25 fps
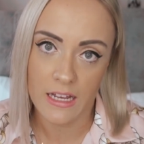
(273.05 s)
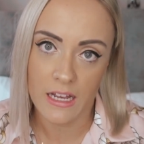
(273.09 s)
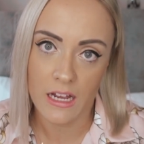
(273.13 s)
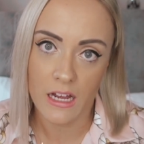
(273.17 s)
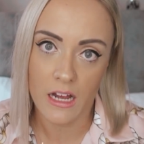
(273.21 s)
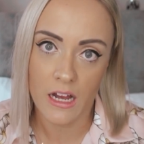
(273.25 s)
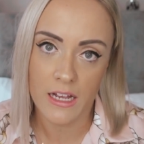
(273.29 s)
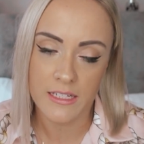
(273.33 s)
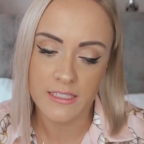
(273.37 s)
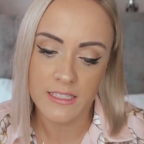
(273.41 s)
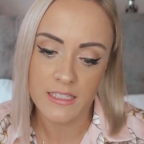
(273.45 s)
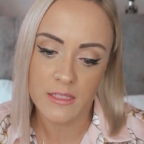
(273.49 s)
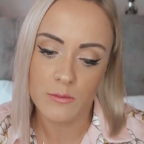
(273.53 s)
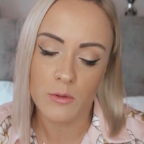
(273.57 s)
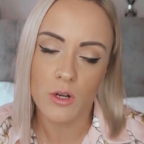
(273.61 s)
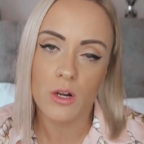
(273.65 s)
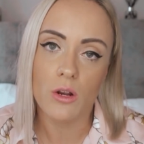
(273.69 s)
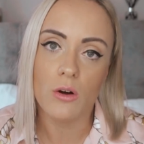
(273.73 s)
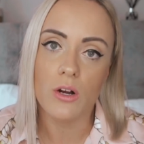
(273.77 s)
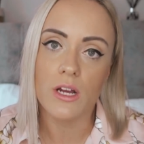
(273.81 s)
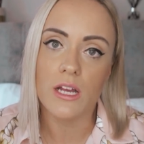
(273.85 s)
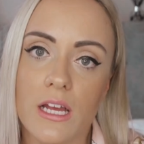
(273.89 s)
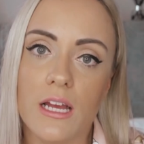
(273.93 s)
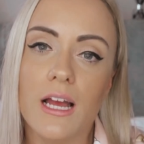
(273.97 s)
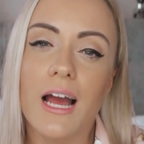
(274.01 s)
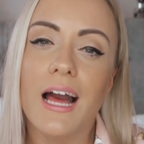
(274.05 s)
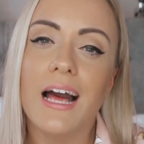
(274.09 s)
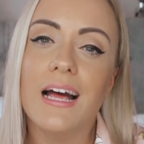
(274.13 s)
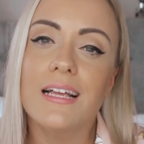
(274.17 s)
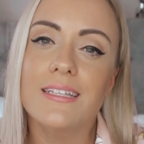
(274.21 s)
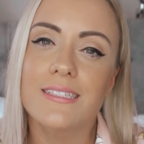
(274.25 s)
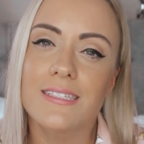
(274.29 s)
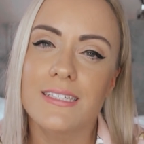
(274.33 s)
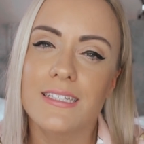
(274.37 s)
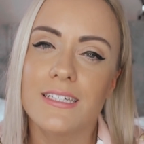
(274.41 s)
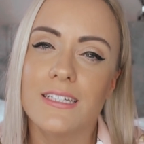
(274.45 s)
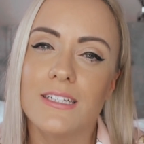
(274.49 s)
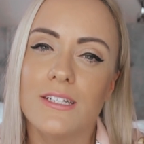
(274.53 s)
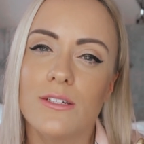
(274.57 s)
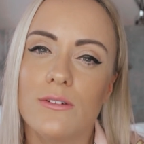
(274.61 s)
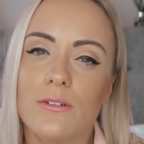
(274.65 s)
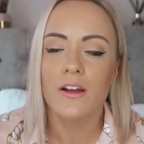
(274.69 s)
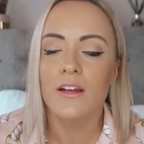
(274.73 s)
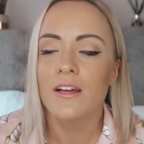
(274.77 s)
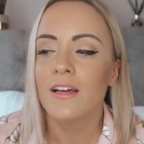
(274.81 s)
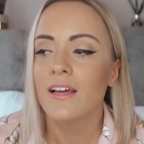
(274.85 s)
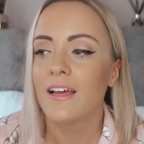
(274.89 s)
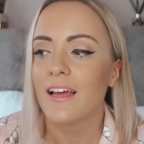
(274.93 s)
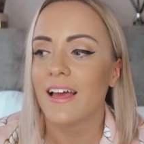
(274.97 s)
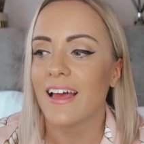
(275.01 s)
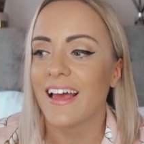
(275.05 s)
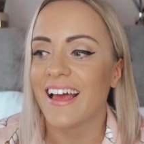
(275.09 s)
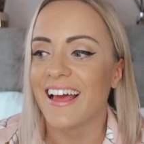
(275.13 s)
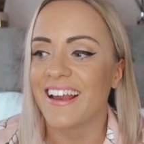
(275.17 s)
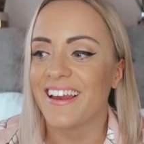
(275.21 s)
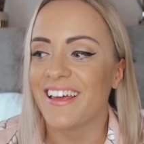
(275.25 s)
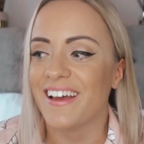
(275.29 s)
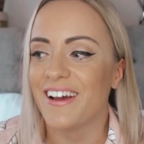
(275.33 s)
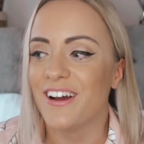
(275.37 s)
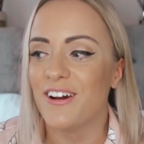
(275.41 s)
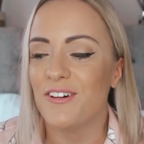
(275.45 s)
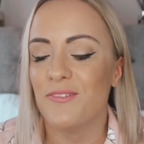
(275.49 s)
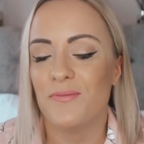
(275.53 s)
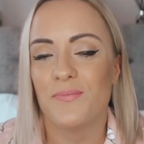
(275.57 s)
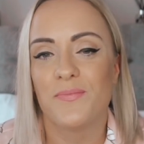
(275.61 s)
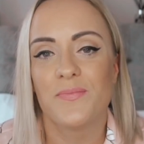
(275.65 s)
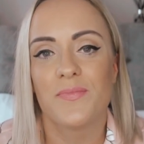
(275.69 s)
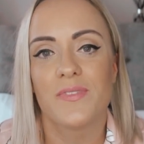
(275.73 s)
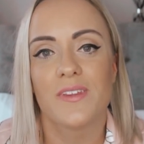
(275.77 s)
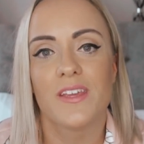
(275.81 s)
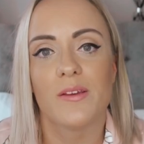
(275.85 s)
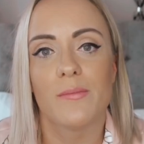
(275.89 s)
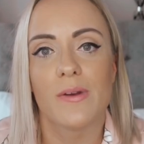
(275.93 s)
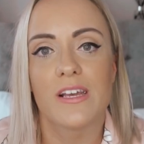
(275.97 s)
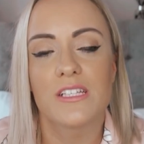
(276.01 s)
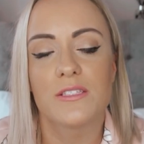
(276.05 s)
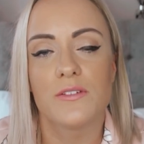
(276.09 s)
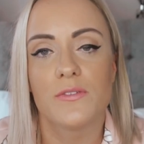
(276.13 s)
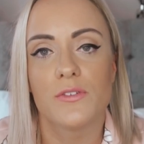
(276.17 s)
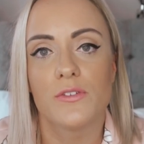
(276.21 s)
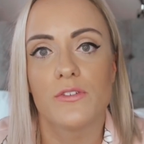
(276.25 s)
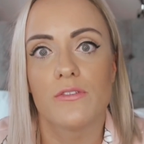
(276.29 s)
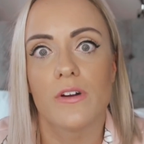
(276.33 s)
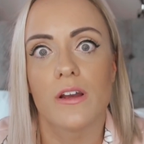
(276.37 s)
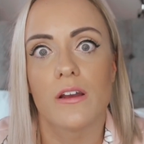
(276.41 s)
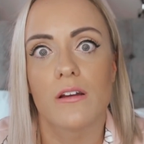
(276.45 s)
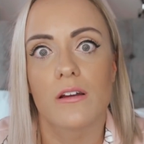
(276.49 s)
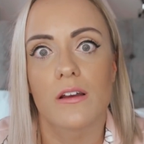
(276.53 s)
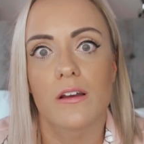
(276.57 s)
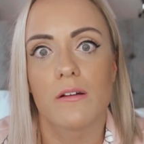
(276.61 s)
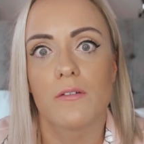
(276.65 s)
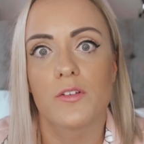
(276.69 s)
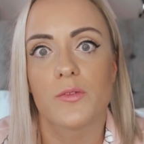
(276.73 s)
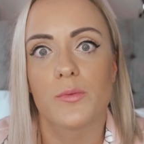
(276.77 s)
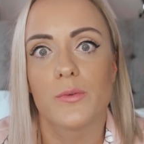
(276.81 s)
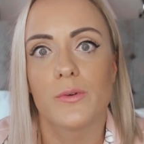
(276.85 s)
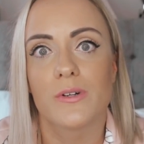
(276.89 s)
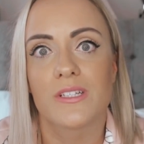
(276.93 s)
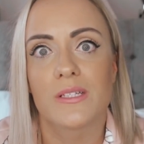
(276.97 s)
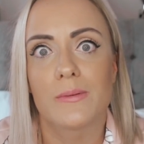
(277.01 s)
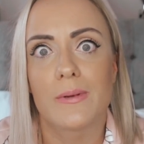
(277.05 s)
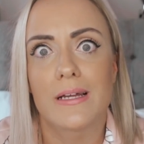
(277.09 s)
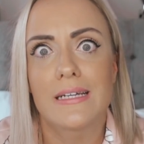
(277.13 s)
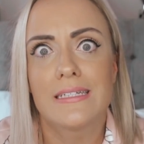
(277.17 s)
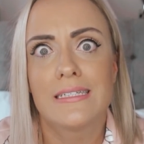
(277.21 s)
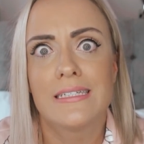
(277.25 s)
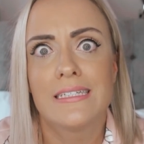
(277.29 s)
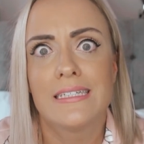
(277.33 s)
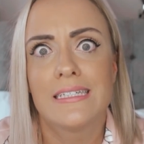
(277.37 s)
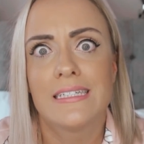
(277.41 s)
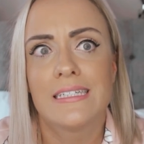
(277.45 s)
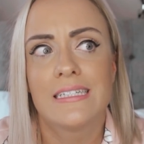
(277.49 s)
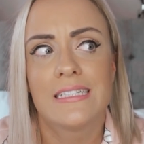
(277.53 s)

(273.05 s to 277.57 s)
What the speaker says: I see them clocking, I see you, and it makes me feel very uncomfortable, because I'm like,